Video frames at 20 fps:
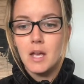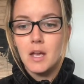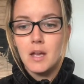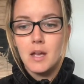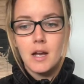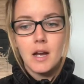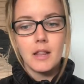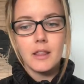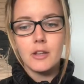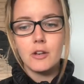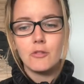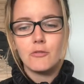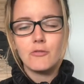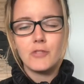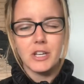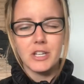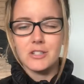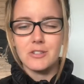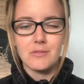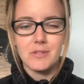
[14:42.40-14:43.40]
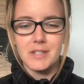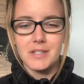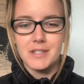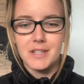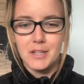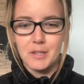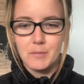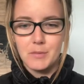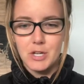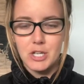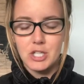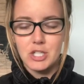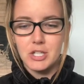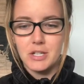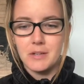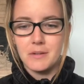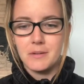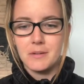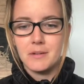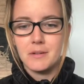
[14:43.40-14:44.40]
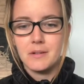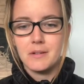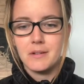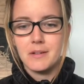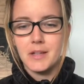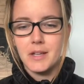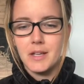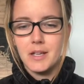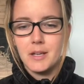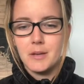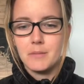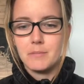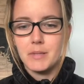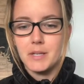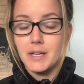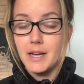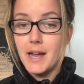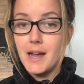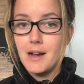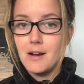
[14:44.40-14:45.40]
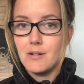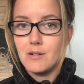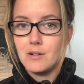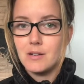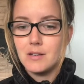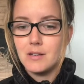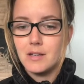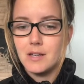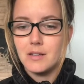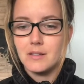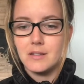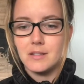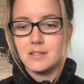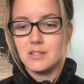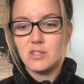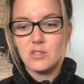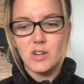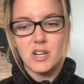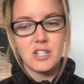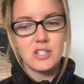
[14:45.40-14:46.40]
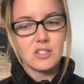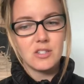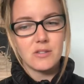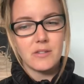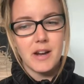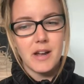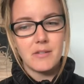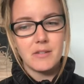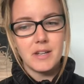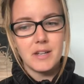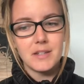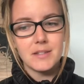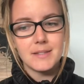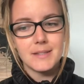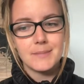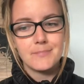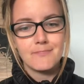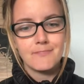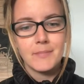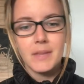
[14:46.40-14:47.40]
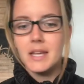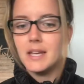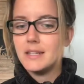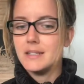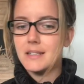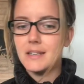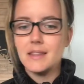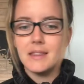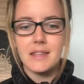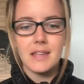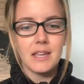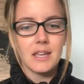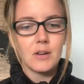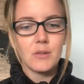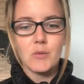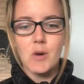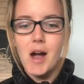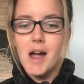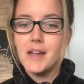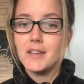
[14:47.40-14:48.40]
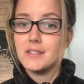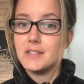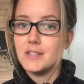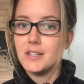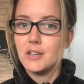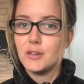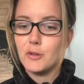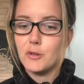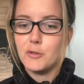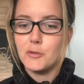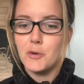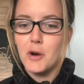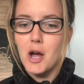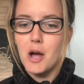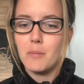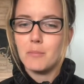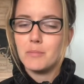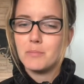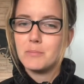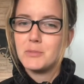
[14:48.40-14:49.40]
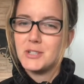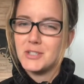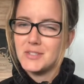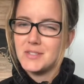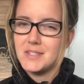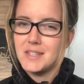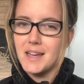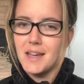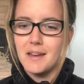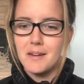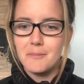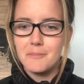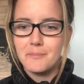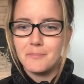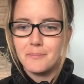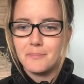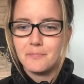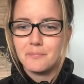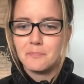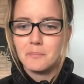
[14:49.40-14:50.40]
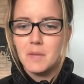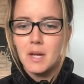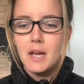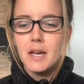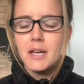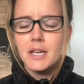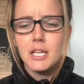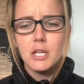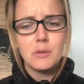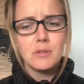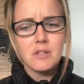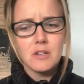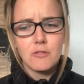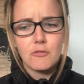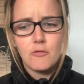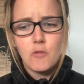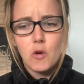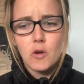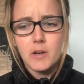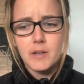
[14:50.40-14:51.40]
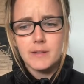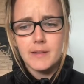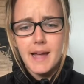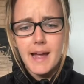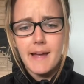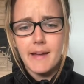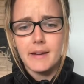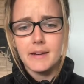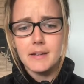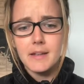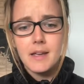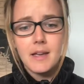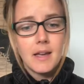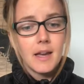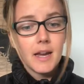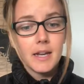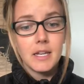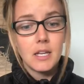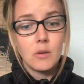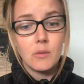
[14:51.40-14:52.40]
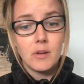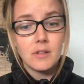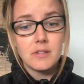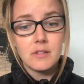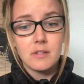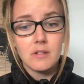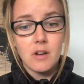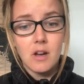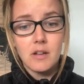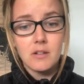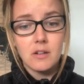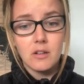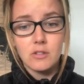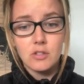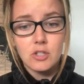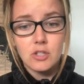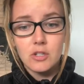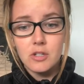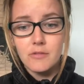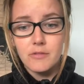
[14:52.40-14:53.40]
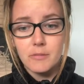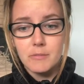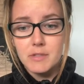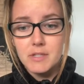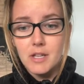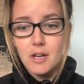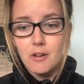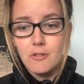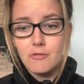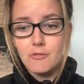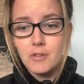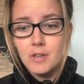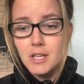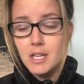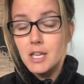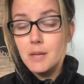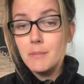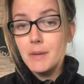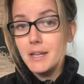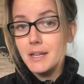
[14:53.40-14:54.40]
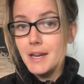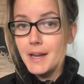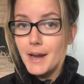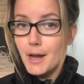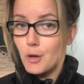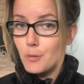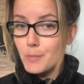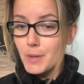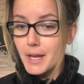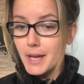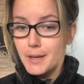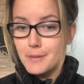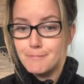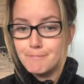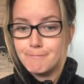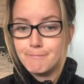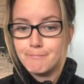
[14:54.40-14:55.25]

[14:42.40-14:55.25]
A little victory celebration. But now, in these strange surroundings, he didn't think it wise to kill Throb just yet. He was in a foreign land, and he wasn't not all sure of himself. He might need help again.